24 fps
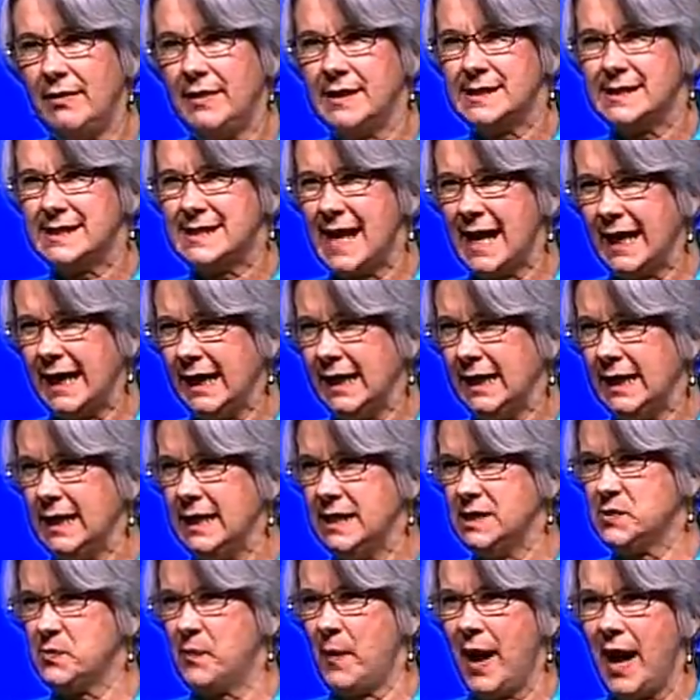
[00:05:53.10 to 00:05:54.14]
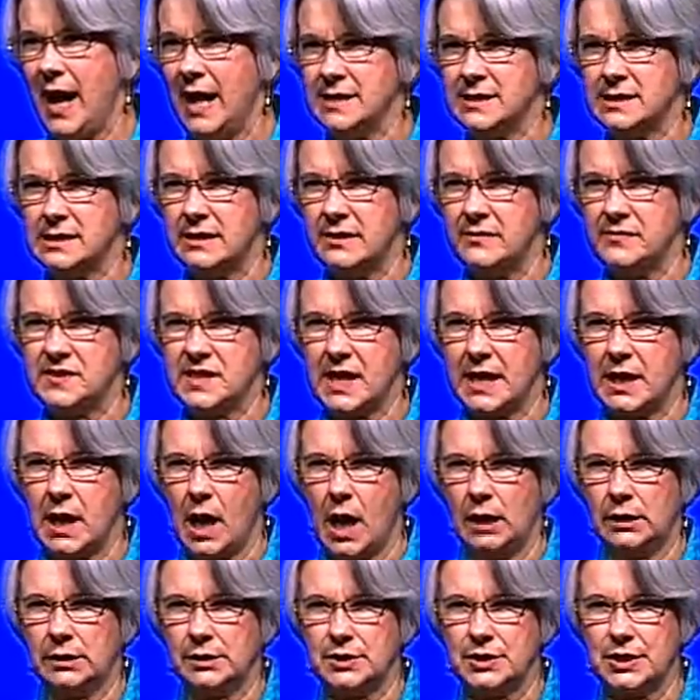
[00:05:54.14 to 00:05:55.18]
The second is positive
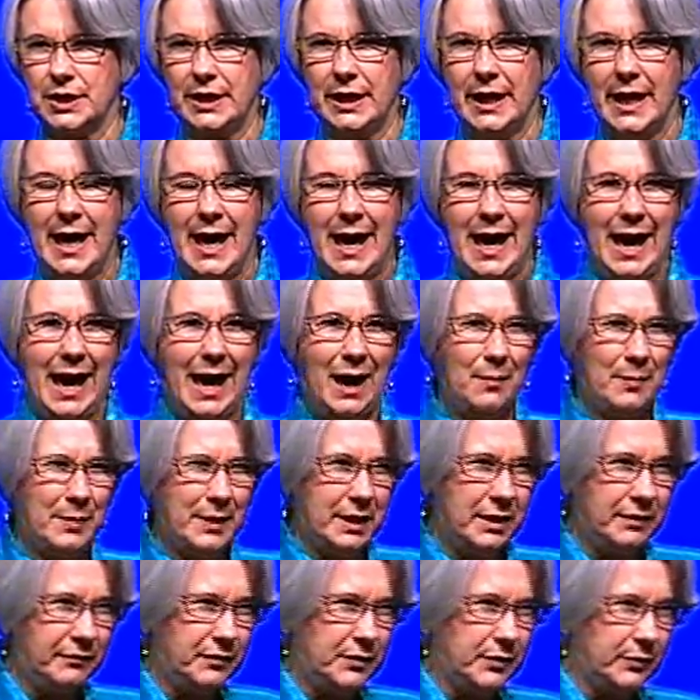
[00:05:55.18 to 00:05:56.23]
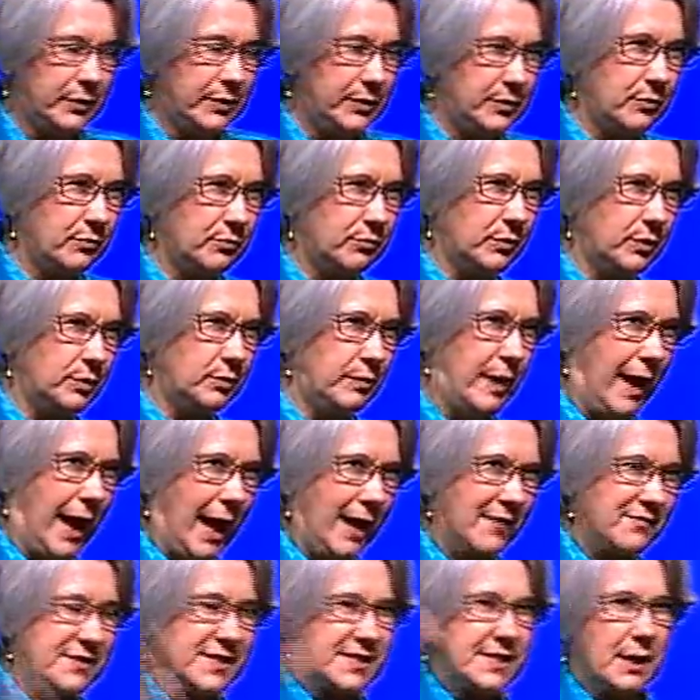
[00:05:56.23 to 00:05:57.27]
psychology. How many of you in the room
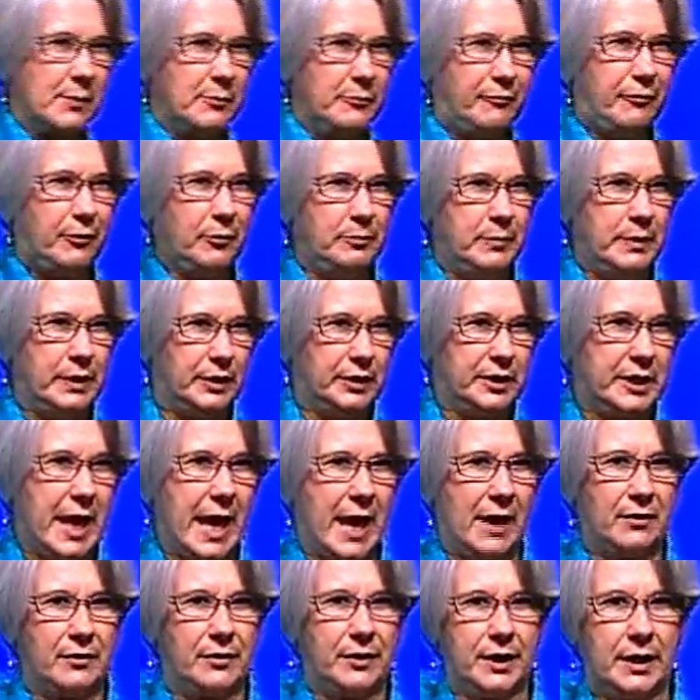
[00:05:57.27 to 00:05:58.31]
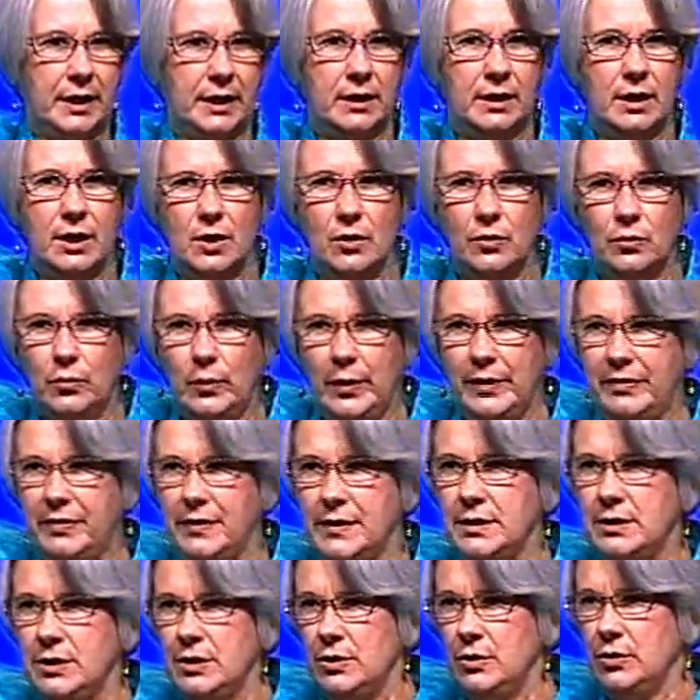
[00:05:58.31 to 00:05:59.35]
have some familiarity with
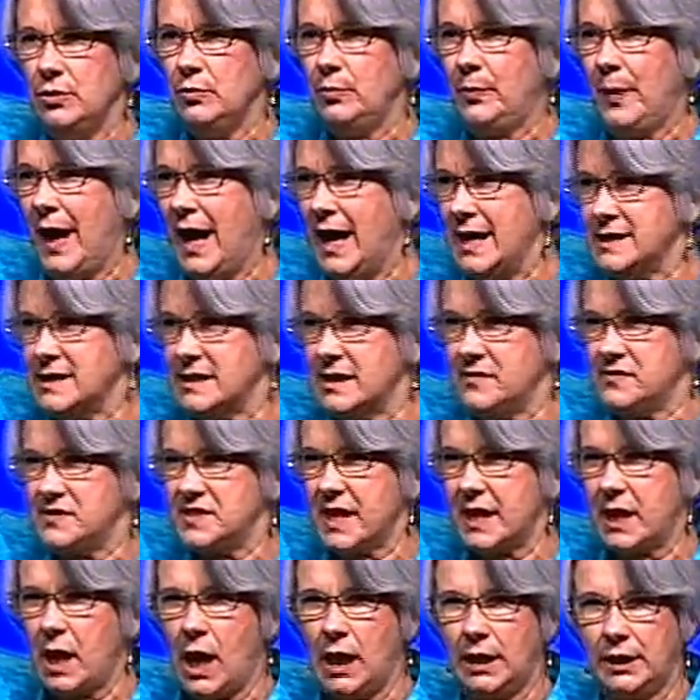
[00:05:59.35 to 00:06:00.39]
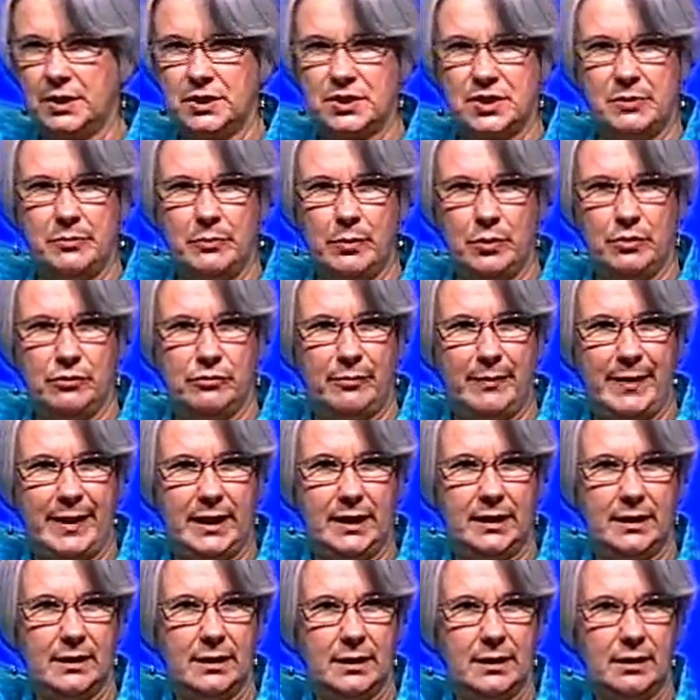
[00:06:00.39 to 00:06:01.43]
the new positive psychology
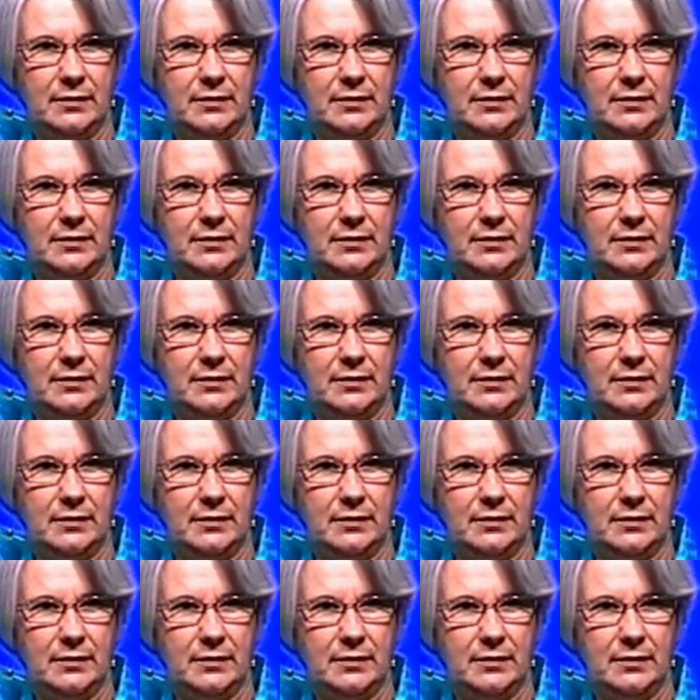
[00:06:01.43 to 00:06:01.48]
movement?